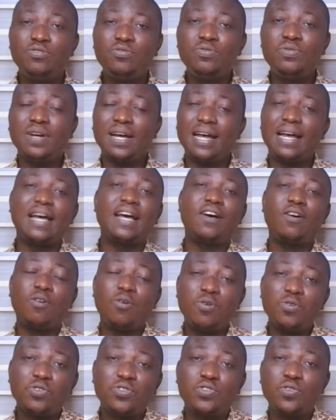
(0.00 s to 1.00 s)
you are
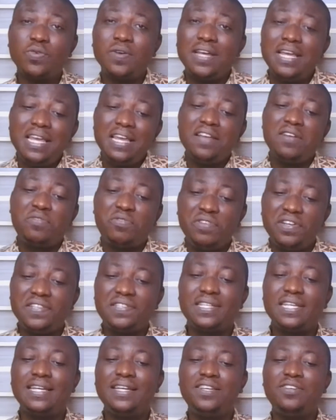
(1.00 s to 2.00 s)
also
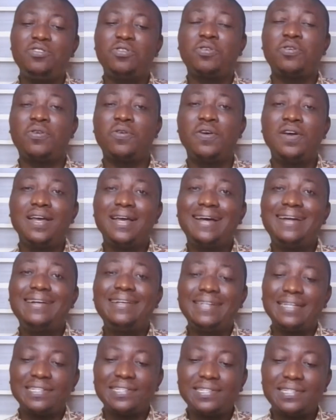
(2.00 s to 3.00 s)
increasing your
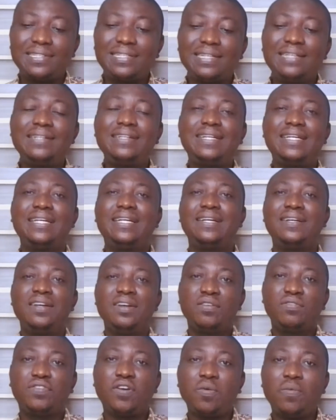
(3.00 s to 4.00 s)

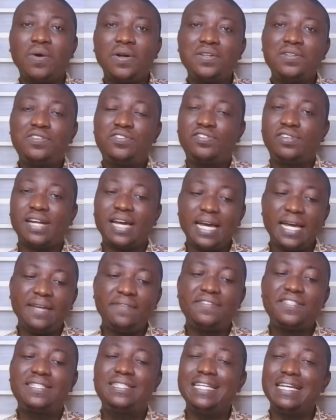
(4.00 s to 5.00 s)
understanding for what
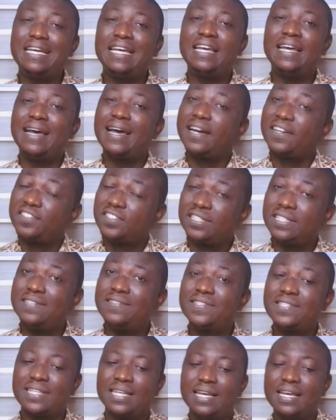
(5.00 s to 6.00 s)
drives the
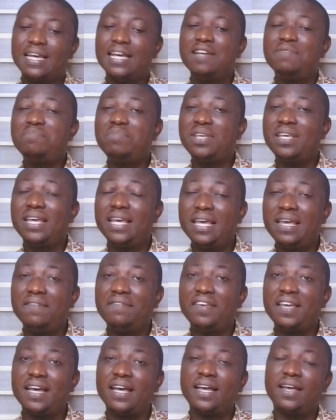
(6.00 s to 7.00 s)
actions and
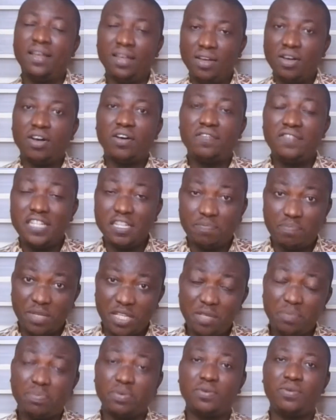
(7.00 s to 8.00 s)
behavior of the
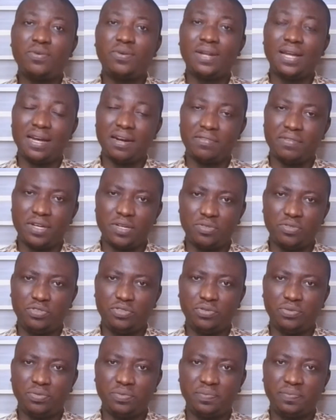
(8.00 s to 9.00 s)
people
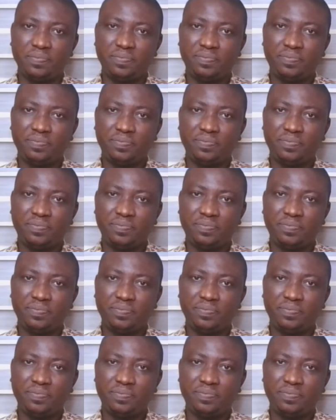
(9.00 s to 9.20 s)
around you.